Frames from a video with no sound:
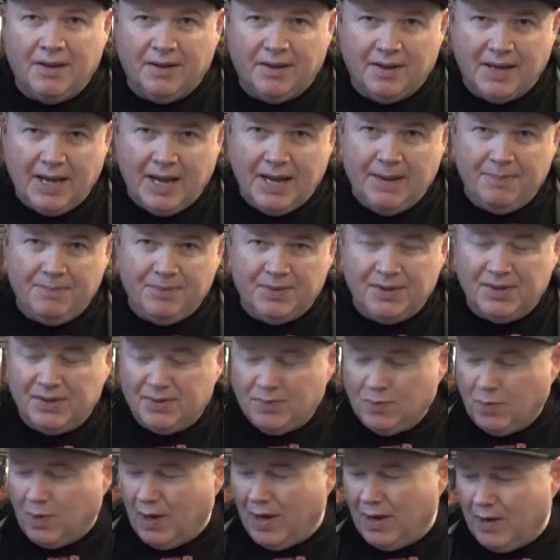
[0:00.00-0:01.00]
games
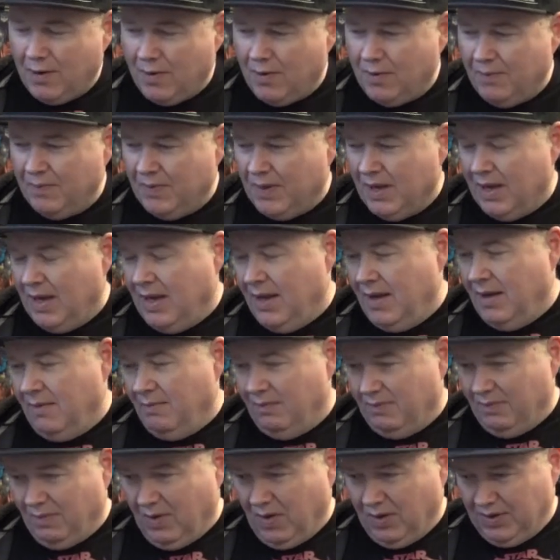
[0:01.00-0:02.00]
as well,
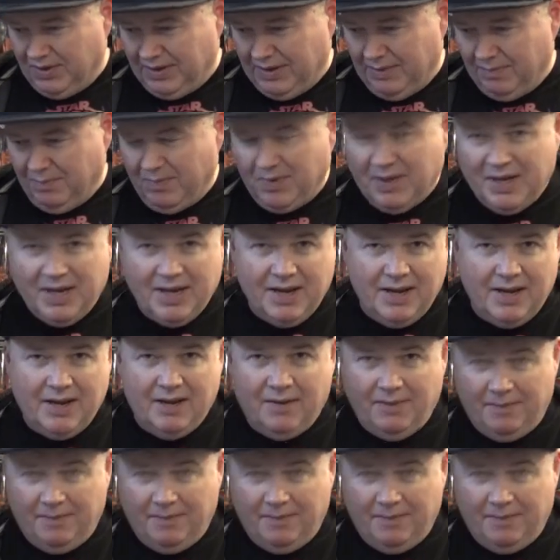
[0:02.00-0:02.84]
because simply